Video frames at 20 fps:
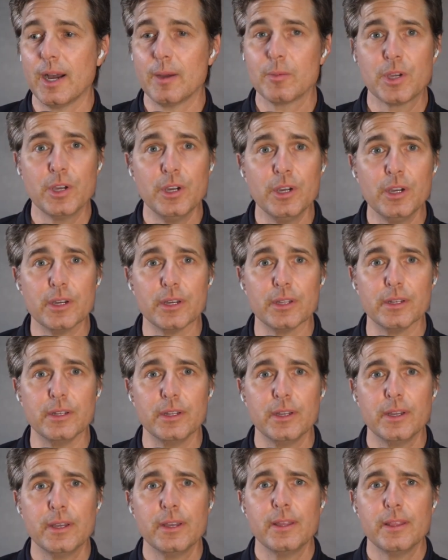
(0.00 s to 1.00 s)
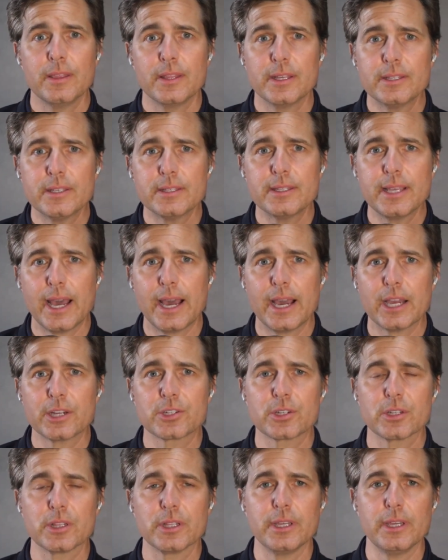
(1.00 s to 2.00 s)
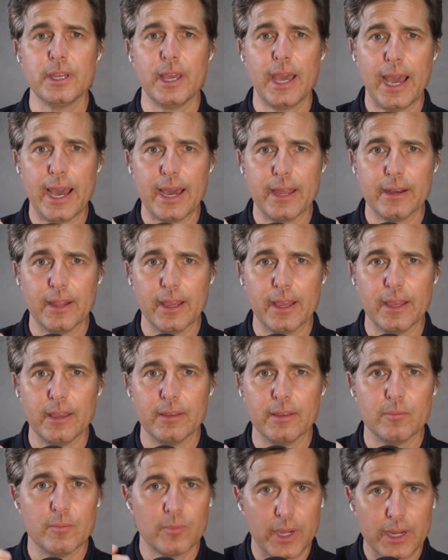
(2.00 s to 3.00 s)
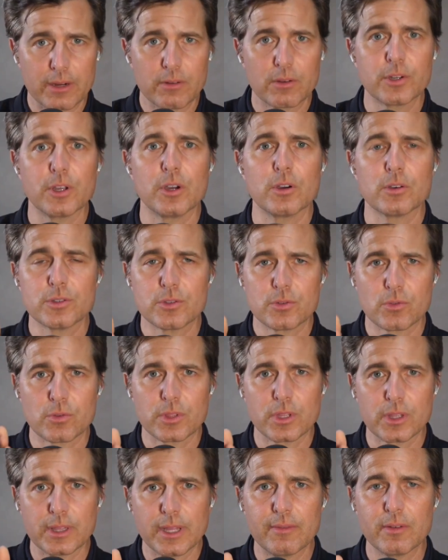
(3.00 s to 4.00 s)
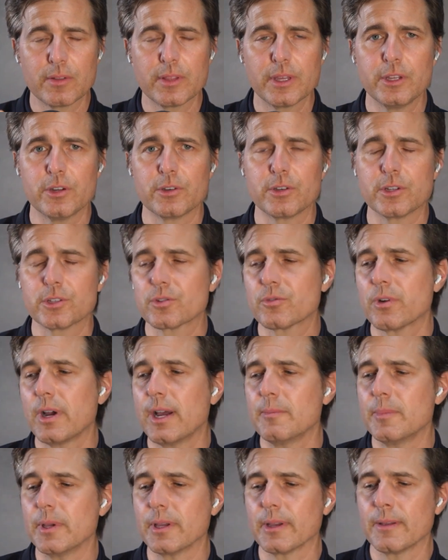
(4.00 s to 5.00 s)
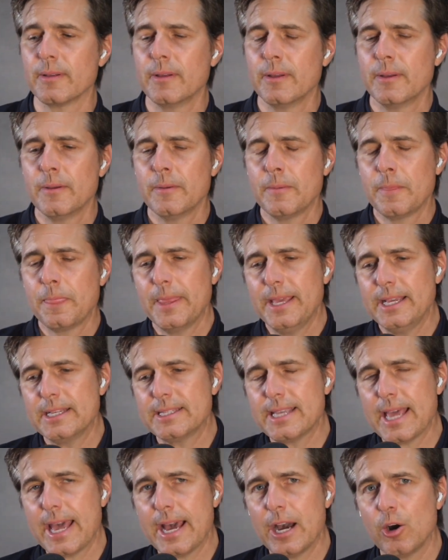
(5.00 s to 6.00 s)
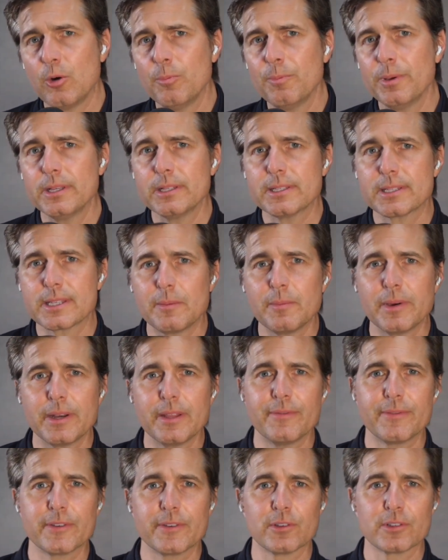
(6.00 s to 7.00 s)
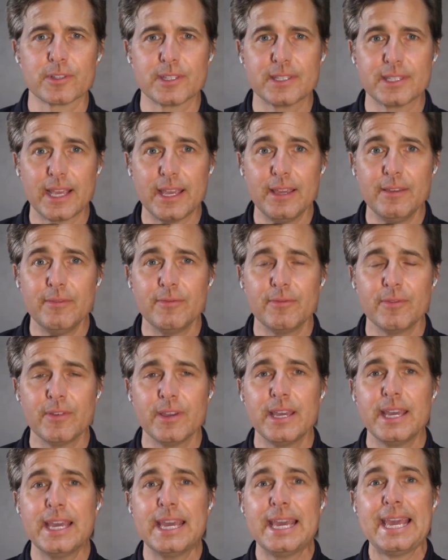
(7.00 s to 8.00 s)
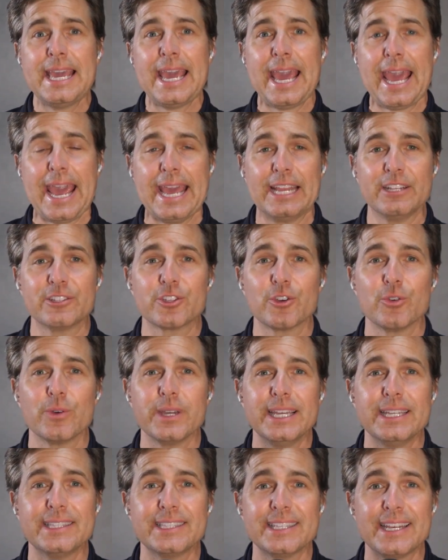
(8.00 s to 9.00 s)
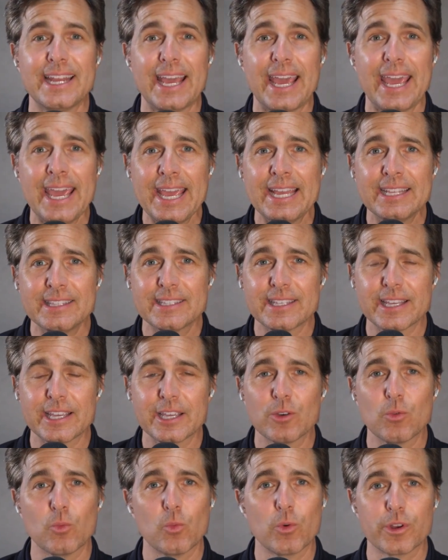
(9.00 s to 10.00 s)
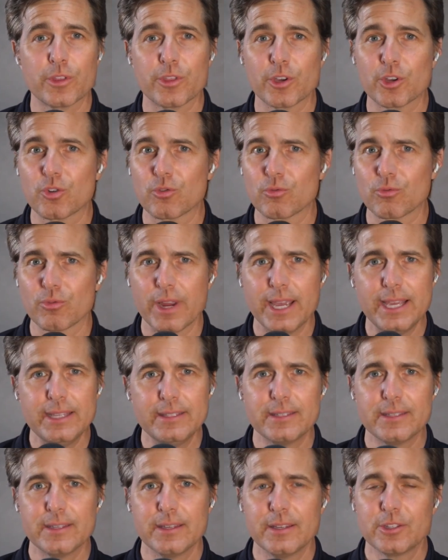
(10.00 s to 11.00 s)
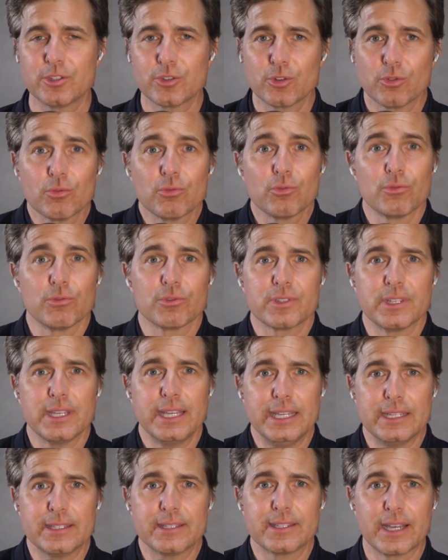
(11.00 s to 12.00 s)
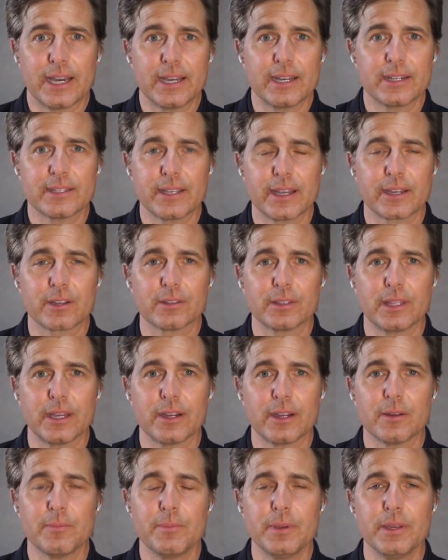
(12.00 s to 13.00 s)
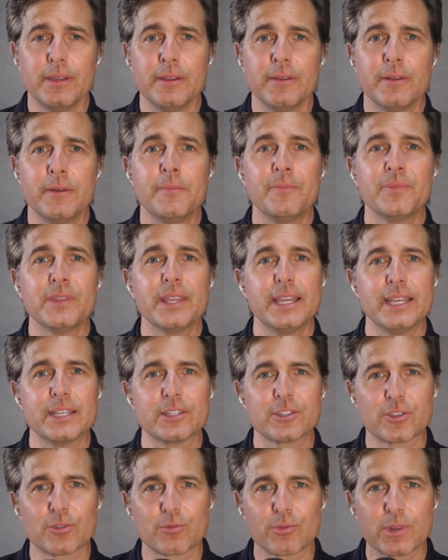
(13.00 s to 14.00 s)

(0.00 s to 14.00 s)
I'm good. This is actually at a microdose, or the level that you're describing, is helping somebody feel safe. And so it's enhancing one of the great tools inside of psychotherapy is the